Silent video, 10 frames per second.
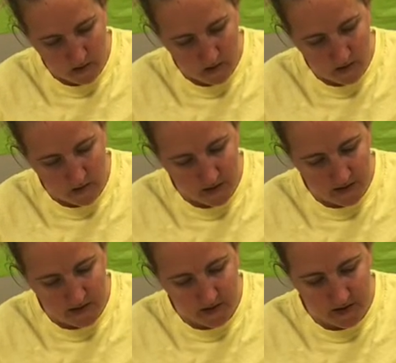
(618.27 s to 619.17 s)
You can
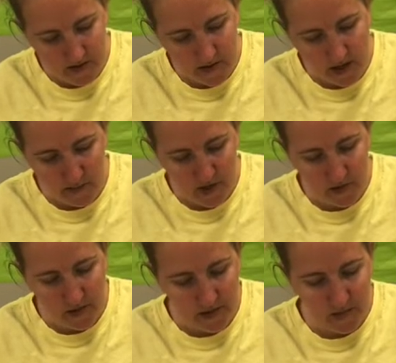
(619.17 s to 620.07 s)
start at the top and the
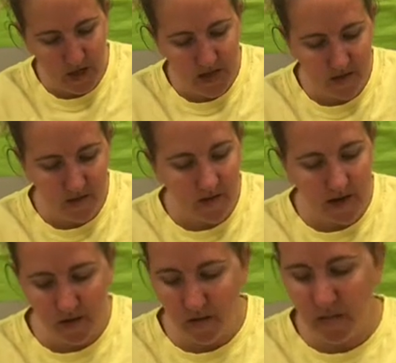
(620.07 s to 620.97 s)
bottom. And your
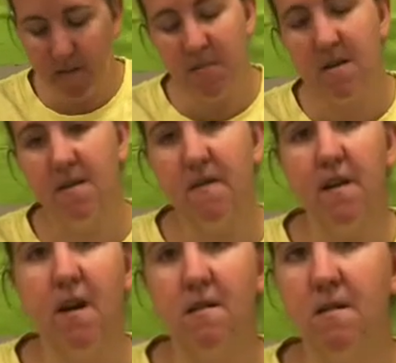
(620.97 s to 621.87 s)
vinyl may be a different
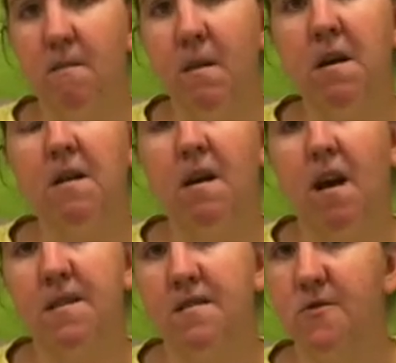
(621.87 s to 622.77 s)
color than mine. I
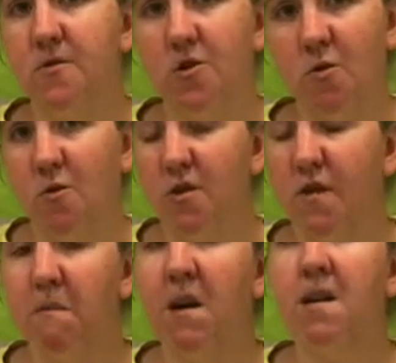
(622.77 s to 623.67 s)
just used orange for
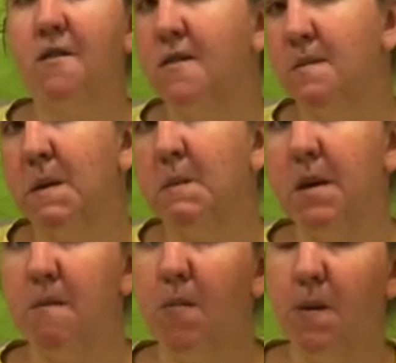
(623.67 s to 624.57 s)
mine. Yours may be
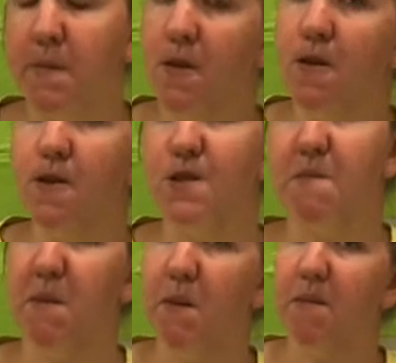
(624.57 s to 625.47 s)
purple, yours may
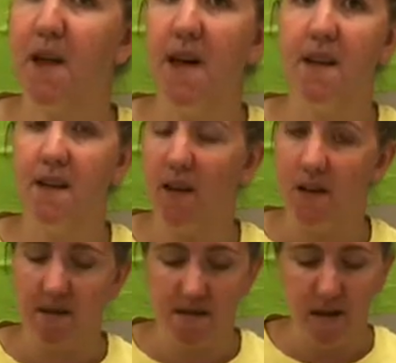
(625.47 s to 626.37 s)
be black. That
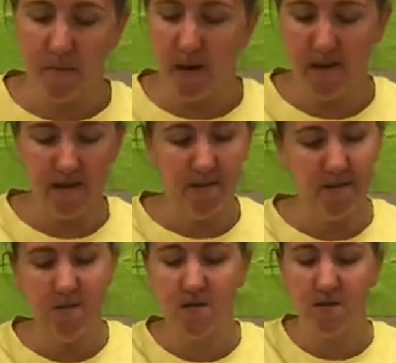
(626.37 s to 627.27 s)
does not matter,
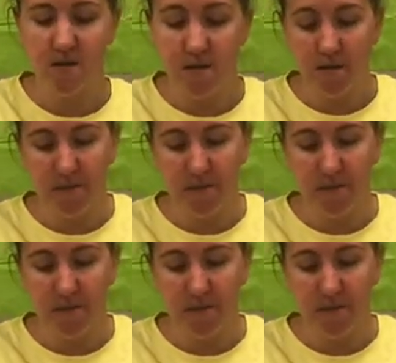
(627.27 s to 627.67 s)
just so you know.